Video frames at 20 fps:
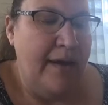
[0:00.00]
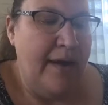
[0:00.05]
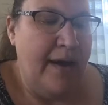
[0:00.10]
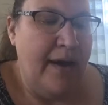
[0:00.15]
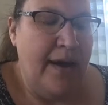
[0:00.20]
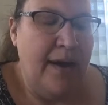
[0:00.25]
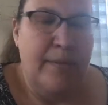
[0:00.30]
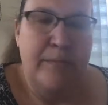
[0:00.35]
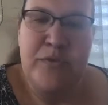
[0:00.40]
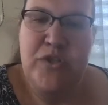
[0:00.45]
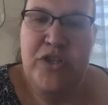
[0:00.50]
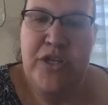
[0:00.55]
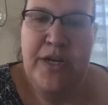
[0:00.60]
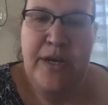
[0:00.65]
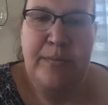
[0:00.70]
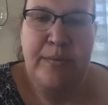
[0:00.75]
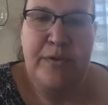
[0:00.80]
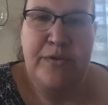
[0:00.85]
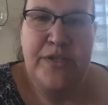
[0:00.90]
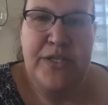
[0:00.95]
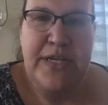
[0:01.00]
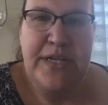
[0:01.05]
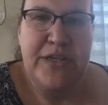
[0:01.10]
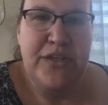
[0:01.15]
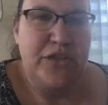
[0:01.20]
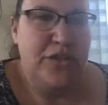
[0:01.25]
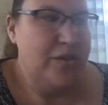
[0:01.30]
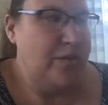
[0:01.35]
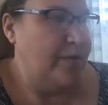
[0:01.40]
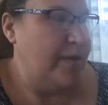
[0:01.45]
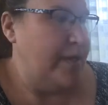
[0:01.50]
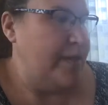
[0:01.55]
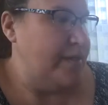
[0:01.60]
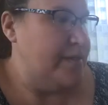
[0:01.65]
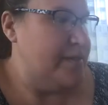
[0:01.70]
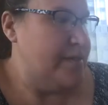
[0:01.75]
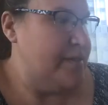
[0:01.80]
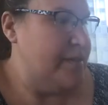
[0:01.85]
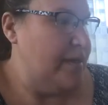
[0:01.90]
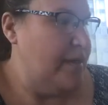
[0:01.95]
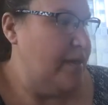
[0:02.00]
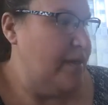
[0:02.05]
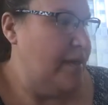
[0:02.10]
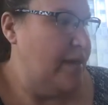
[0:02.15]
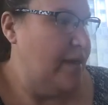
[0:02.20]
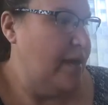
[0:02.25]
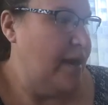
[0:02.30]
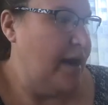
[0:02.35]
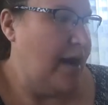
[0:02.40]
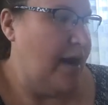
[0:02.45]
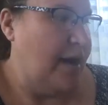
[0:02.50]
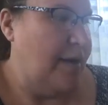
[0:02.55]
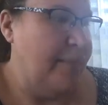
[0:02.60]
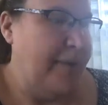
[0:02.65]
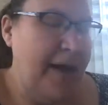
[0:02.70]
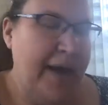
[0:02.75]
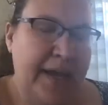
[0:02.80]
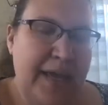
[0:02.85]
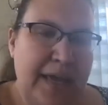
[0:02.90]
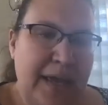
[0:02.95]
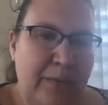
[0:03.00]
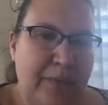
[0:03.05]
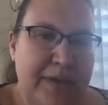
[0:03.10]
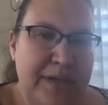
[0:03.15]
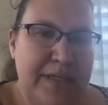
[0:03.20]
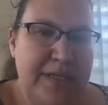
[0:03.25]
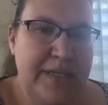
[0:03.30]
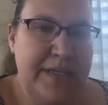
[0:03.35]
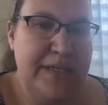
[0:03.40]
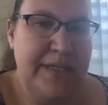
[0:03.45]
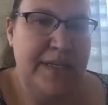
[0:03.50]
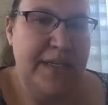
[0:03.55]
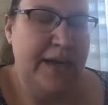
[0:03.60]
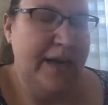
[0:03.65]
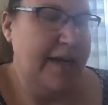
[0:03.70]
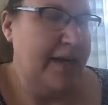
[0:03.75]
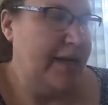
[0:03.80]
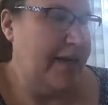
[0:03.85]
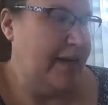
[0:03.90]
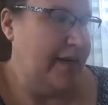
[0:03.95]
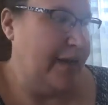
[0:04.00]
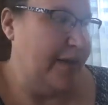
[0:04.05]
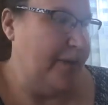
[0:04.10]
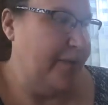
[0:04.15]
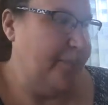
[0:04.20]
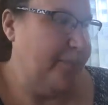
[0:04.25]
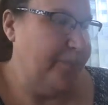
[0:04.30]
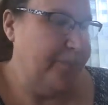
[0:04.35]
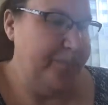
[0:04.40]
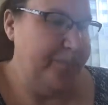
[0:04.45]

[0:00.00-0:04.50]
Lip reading: gwdinastudents at gatewayct.edu.